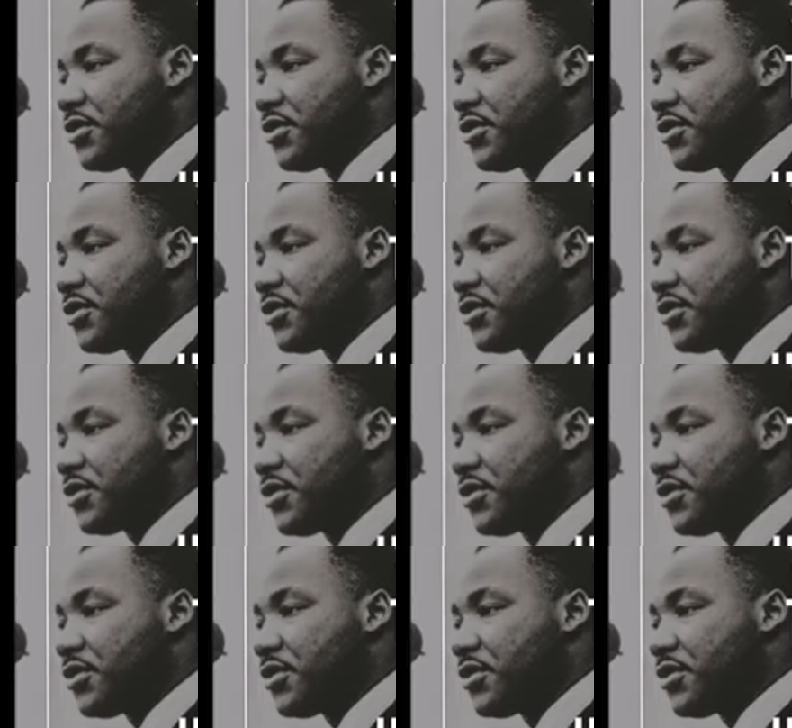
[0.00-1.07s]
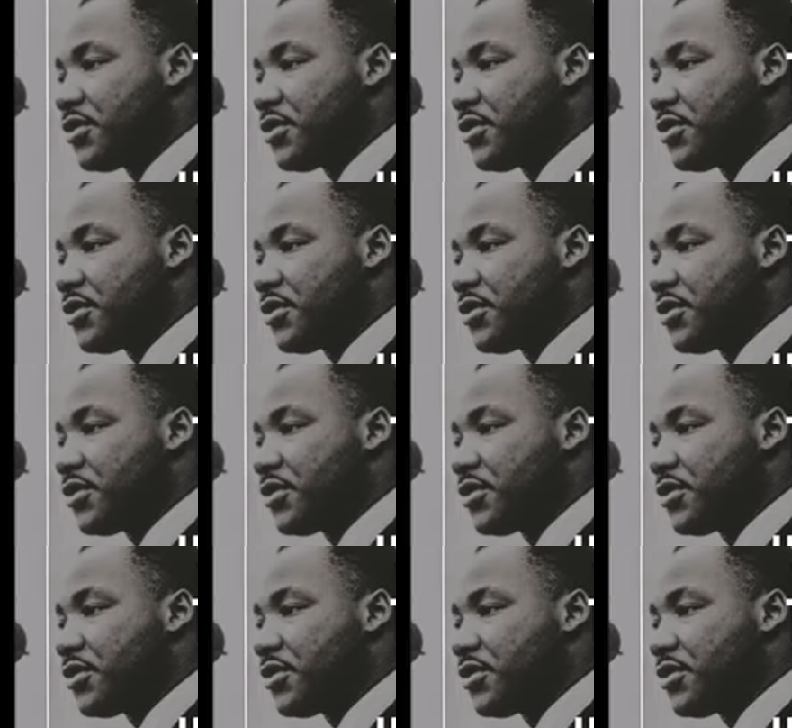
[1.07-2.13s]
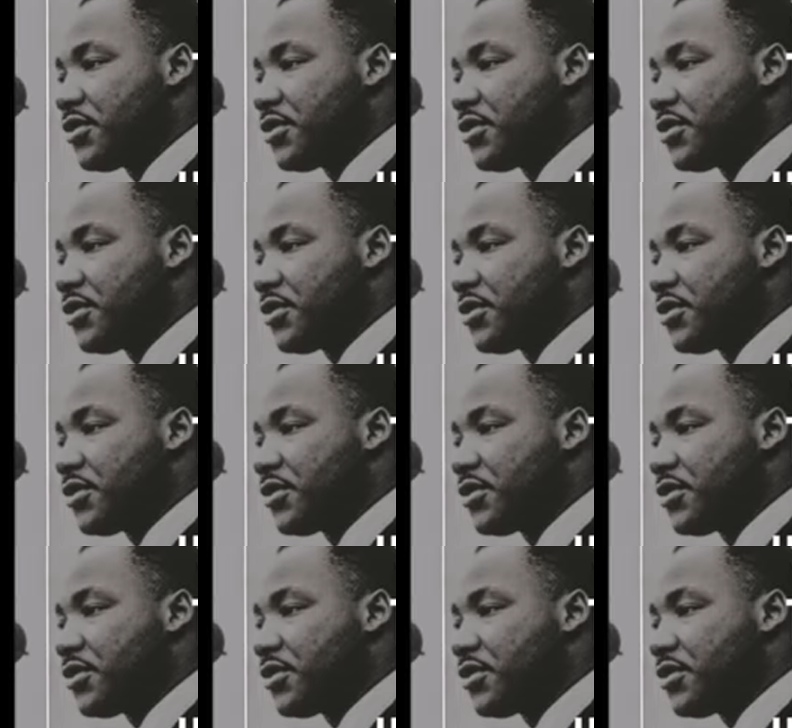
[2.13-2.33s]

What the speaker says: (no one is talking)